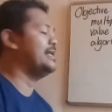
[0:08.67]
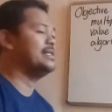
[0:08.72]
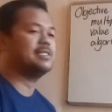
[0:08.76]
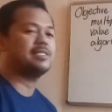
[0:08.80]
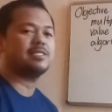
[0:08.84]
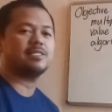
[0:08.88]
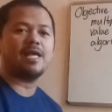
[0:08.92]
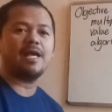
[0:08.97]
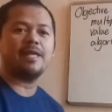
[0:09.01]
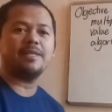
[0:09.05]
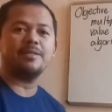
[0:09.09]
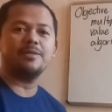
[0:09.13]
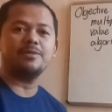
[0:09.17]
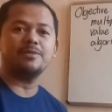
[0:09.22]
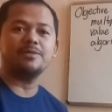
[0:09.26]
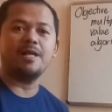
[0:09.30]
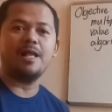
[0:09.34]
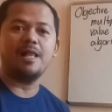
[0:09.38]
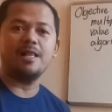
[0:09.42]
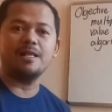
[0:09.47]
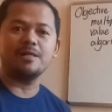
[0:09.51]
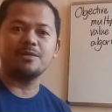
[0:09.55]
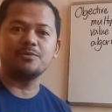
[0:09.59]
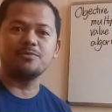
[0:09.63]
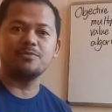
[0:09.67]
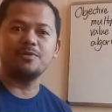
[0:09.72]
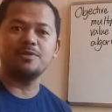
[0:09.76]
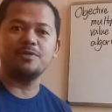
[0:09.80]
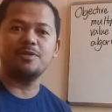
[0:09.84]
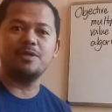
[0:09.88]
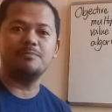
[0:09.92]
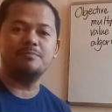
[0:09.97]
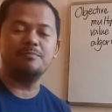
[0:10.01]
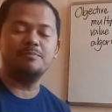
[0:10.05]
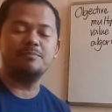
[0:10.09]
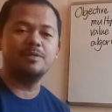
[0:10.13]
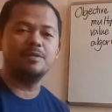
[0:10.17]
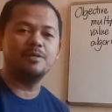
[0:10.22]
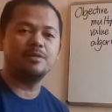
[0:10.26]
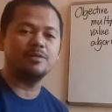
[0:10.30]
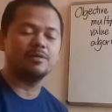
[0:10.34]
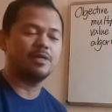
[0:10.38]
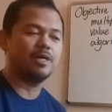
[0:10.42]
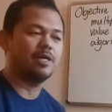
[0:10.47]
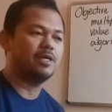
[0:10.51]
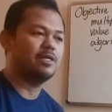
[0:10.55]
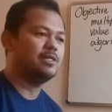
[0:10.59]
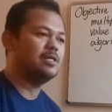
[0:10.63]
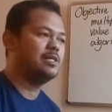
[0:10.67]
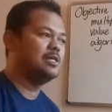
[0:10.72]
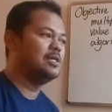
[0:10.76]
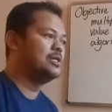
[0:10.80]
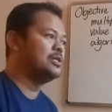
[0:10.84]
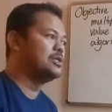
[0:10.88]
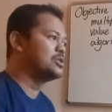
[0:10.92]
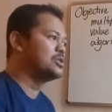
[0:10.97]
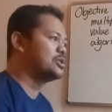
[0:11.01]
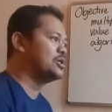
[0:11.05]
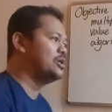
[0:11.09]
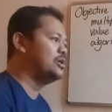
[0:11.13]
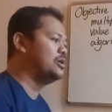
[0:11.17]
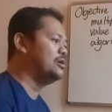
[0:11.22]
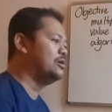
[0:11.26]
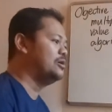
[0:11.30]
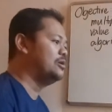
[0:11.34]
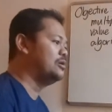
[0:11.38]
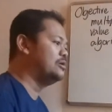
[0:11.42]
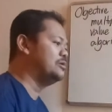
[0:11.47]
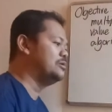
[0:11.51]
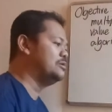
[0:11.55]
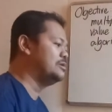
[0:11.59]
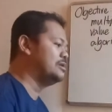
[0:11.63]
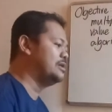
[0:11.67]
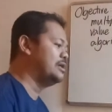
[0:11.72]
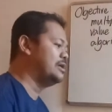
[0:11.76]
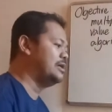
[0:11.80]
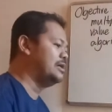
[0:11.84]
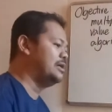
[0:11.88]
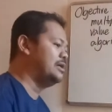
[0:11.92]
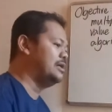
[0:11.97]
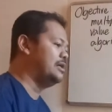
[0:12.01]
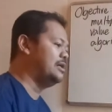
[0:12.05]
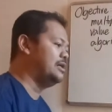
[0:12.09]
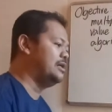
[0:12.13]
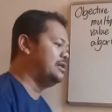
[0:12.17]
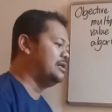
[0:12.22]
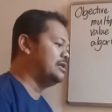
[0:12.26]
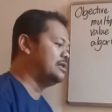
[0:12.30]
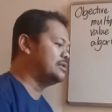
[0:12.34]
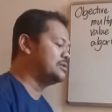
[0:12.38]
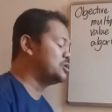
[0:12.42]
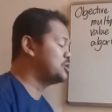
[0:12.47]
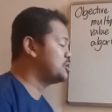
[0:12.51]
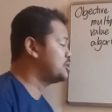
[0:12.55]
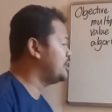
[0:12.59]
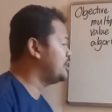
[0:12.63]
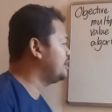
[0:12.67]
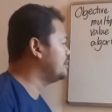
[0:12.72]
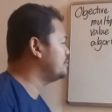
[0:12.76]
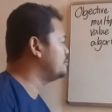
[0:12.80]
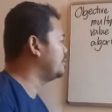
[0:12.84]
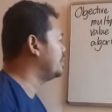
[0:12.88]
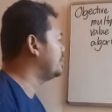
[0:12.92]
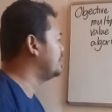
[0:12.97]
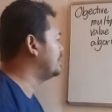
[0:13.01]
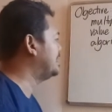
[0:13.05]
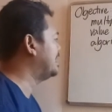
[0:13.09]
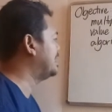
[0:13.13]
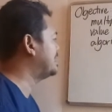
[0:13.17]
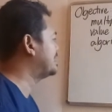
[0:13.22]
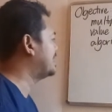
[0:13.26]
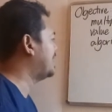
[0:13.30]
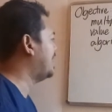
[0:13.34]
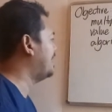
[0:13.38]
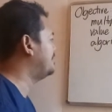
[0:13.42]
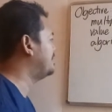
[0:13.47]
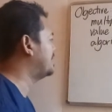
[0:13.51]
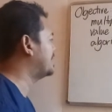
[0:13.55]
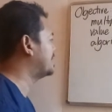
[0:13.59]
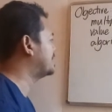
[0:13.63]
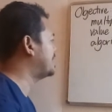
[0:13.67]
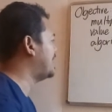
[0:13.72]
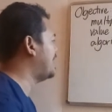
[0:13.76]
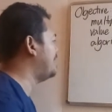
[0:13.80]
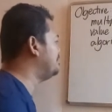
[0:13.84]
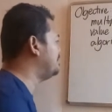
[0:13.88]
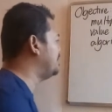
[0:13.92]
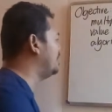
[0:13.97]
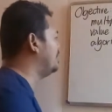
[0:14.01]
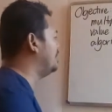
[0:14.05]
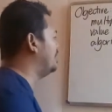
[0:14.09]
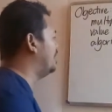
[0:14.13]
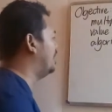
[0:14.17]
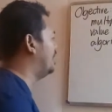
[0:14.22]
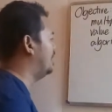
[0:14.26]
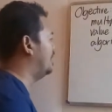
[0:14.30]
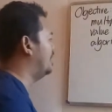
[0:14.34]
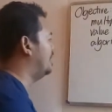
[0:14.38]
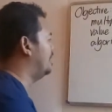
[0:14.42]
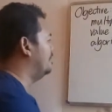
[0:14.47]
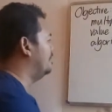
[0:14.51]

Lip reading: and standard algorithm. Okay, so to start with, let's have an example